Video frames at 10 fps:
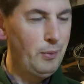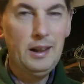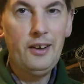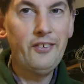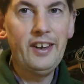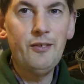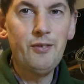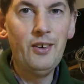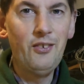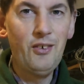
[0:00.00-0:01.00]
Click on the
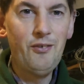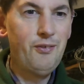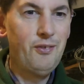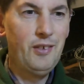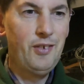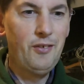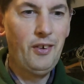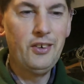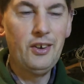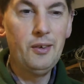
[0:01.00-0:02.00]
adverts if you
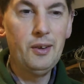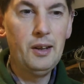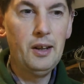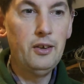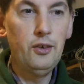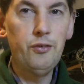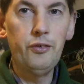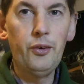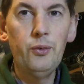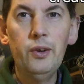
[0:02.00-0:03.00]
find it a useful
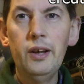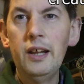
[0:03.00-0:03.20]
tool.